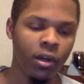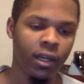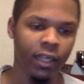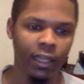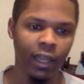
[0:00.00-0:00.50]

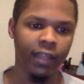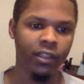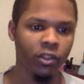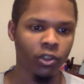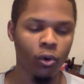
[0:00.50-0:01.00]
He likes
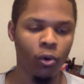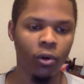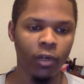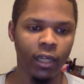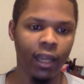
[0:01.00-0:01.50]
to score.
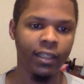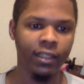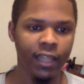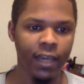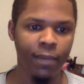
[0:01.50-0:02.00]
He likes to
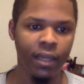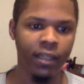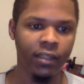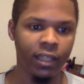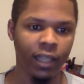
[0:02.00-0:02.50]
get
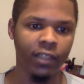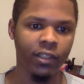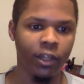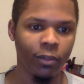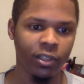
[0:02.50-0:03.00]
minutes. He likes to
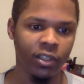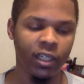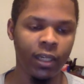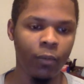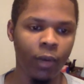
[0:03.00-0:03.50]
help this
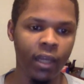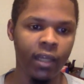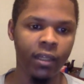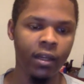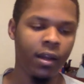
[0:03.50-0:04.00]
team win.